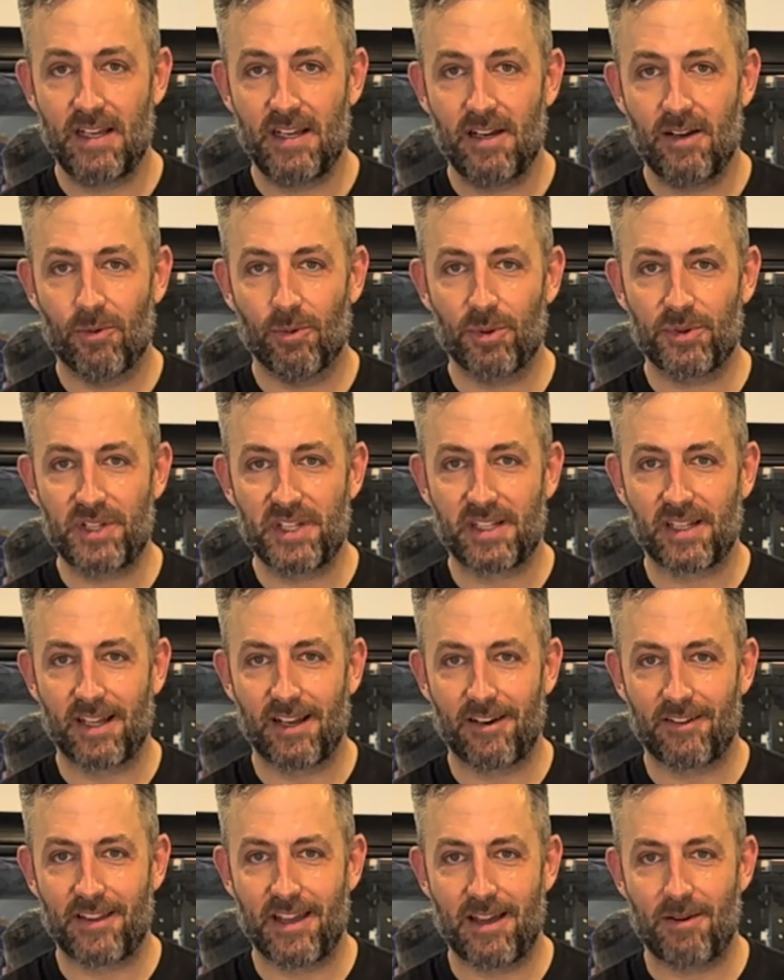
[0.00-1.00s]
will
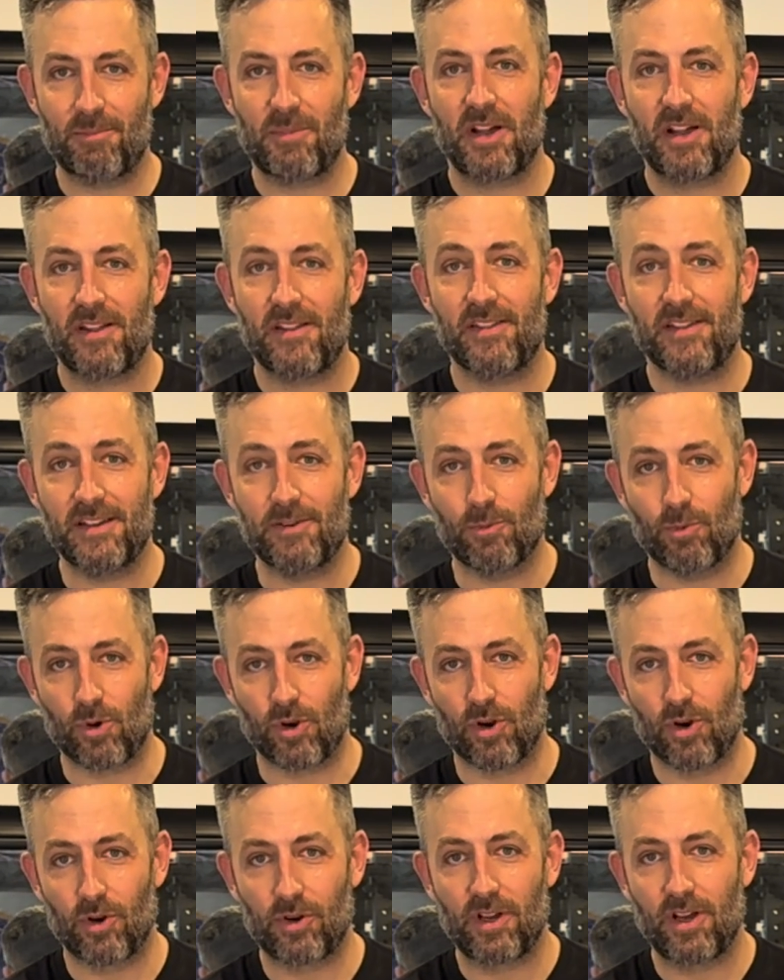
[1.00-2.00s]
declare them the
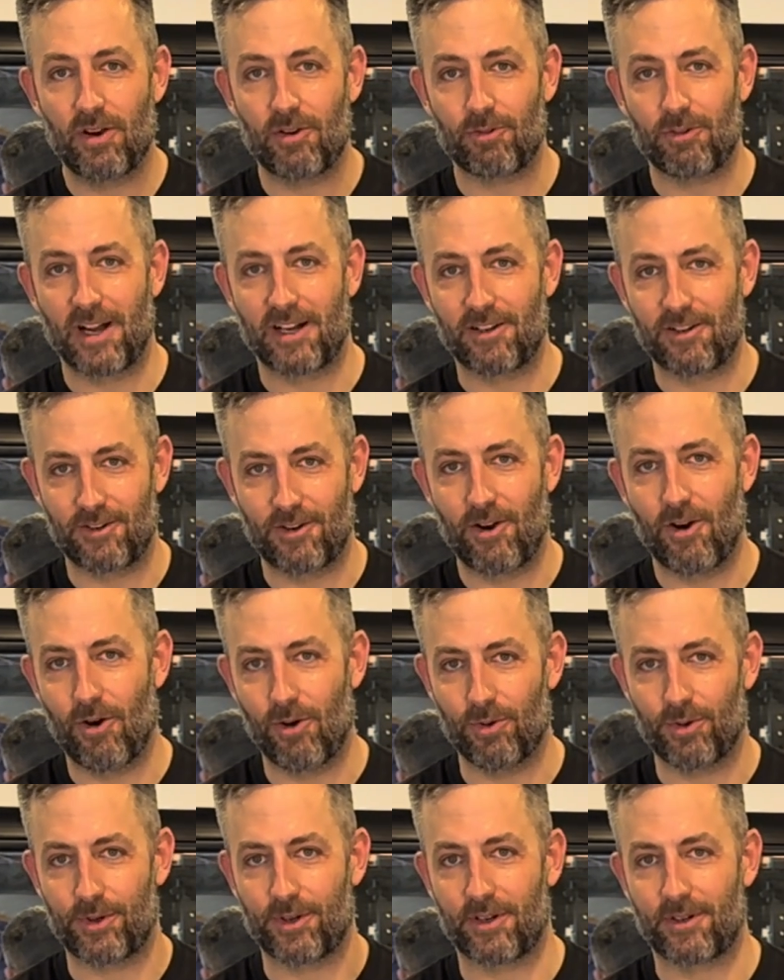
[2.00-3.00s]
world record
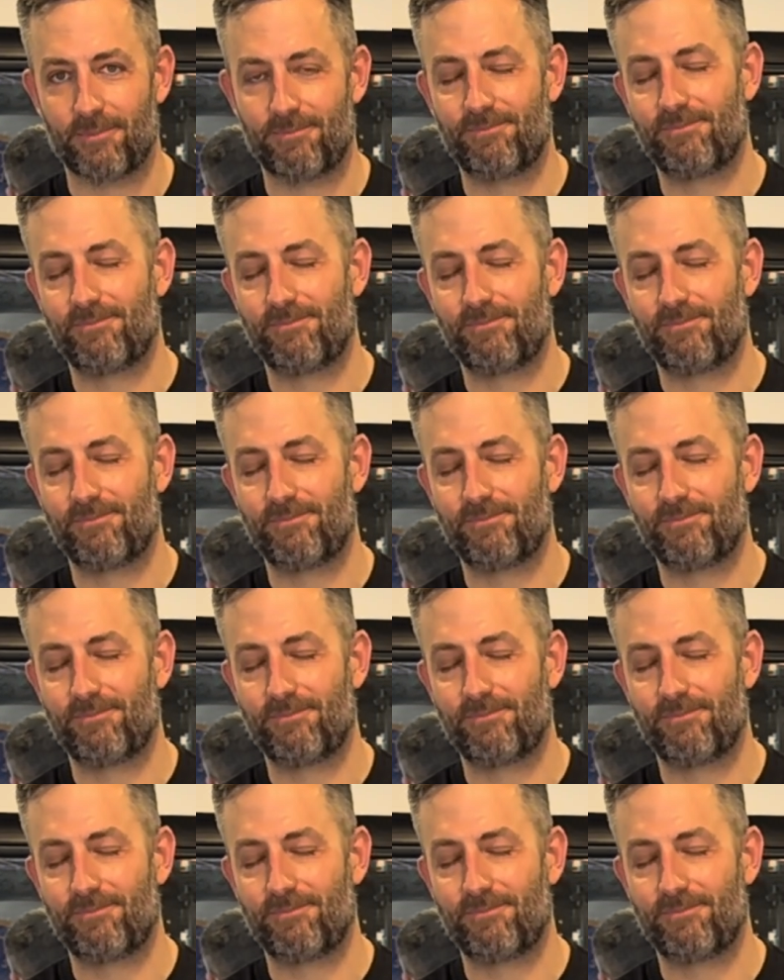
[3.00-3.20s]
holder.